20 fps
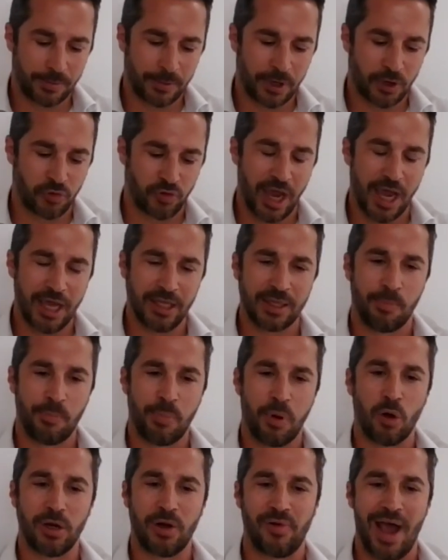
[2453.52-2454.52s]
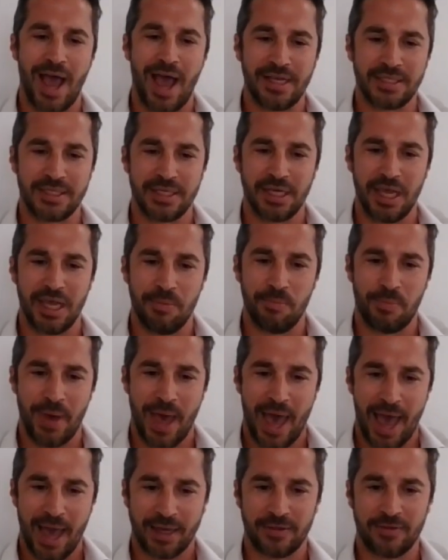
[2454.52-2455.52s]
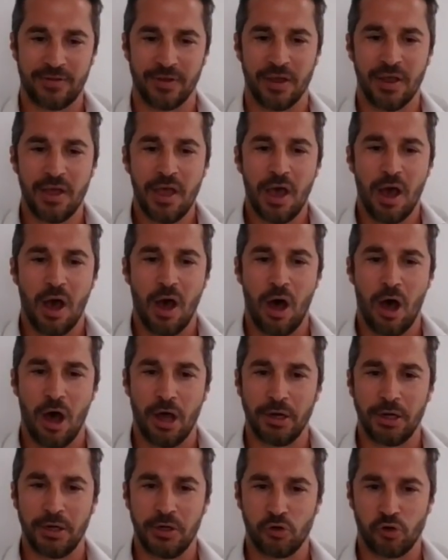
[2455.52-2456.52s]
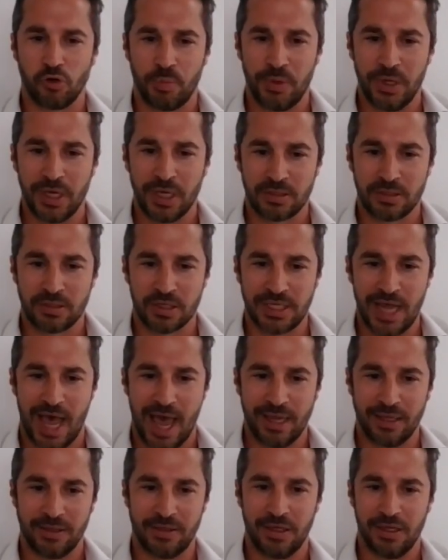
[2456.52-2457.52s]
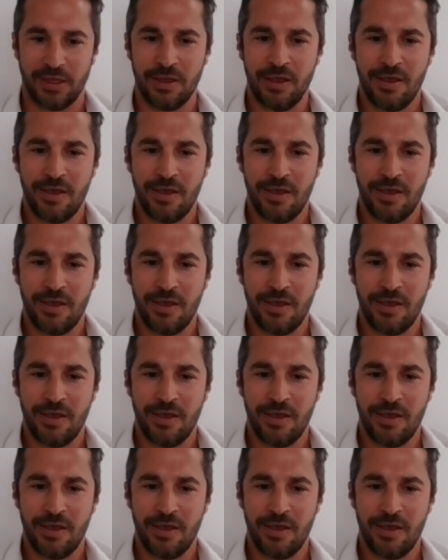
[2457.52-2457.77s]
create a polarizing impact on European society.